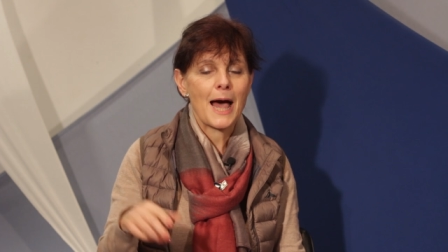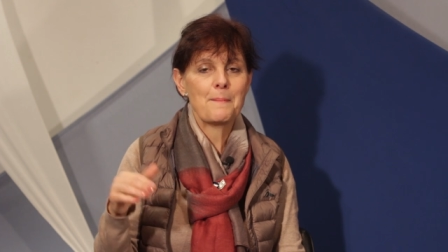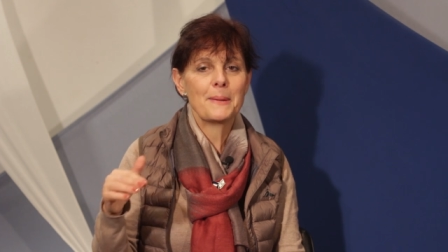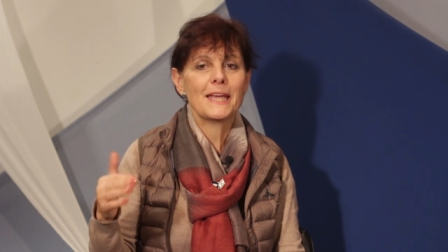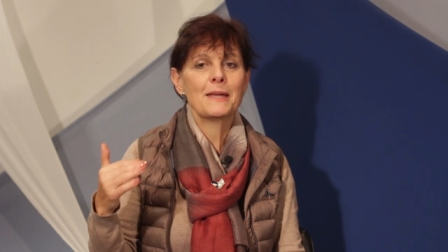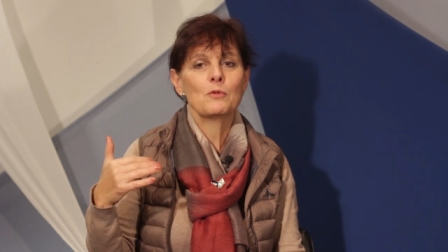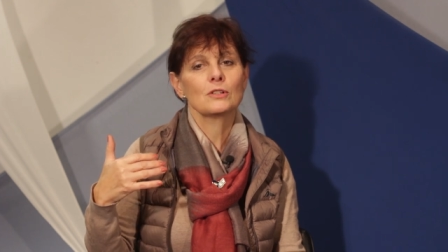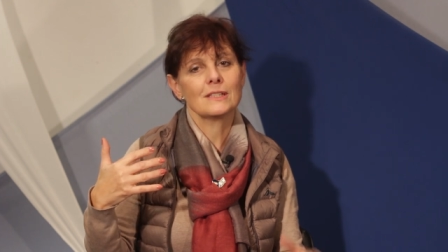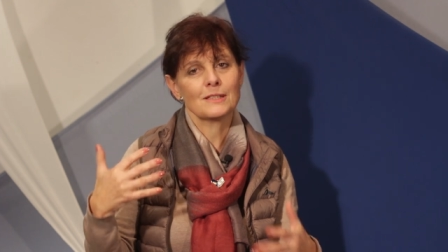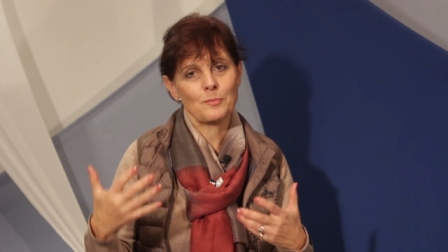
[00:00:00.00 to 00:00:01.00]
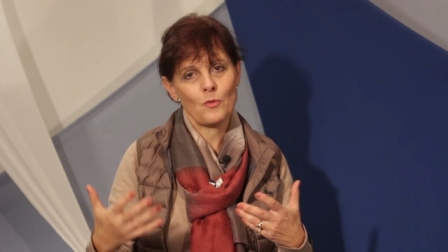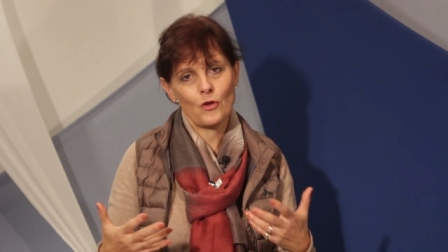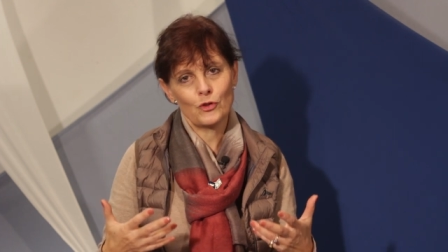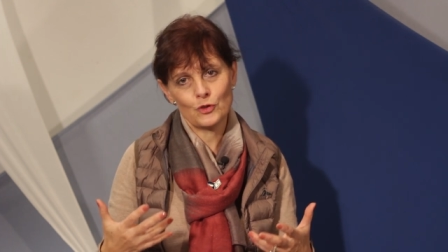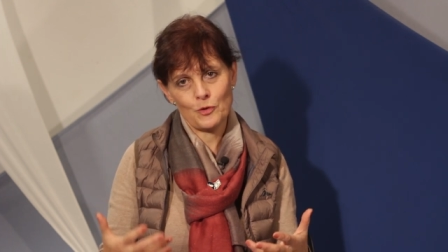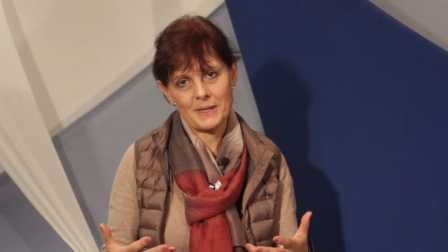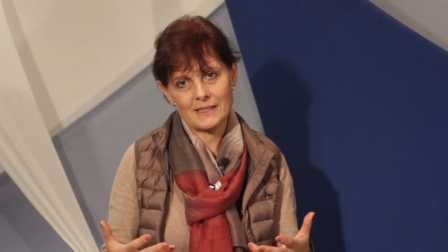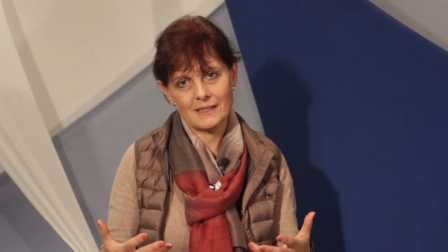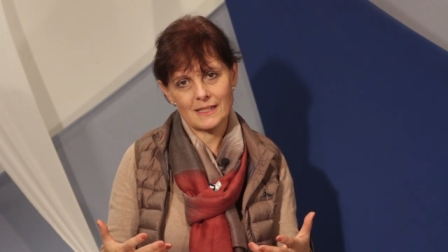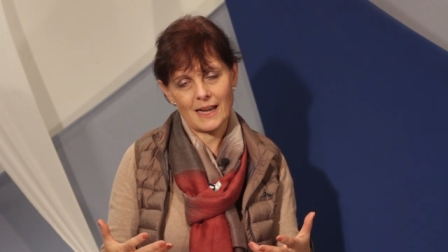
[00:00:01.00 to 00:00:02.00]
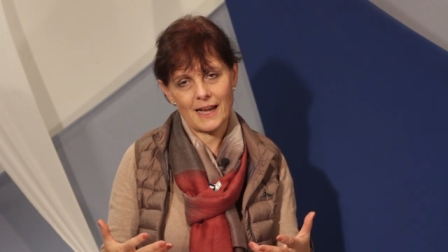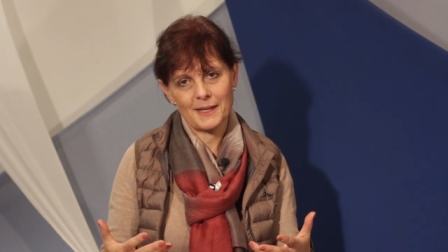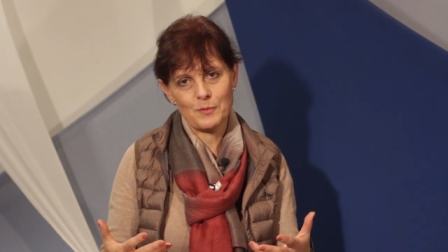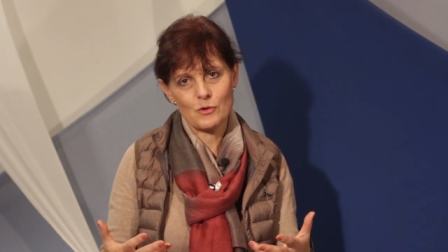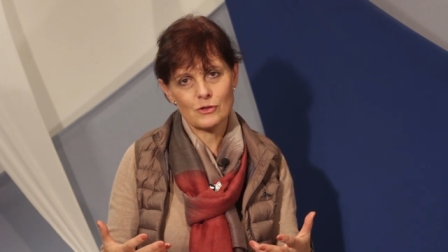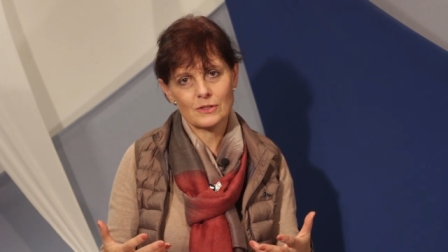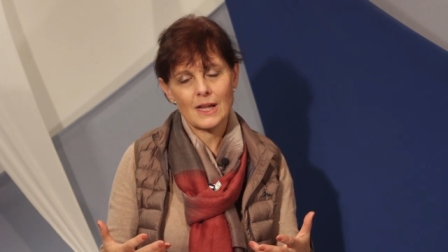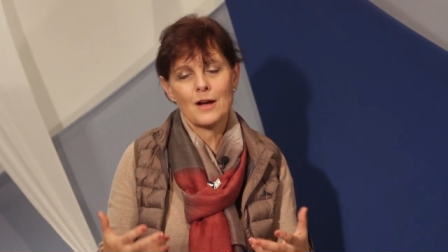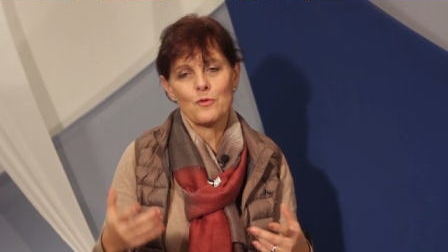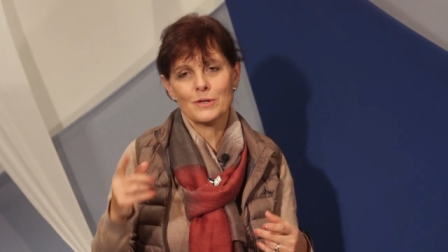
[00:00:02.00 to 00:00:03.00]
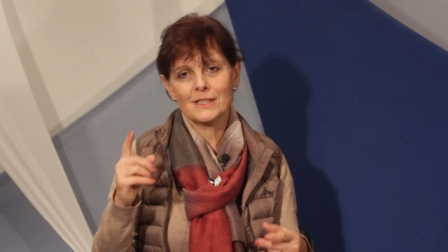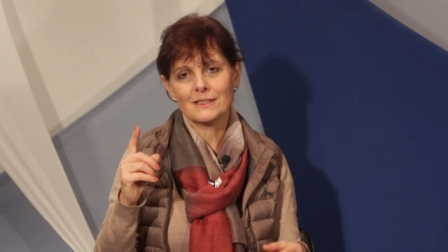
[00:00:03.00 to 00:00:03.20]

and behemoth is more the domestic animals, which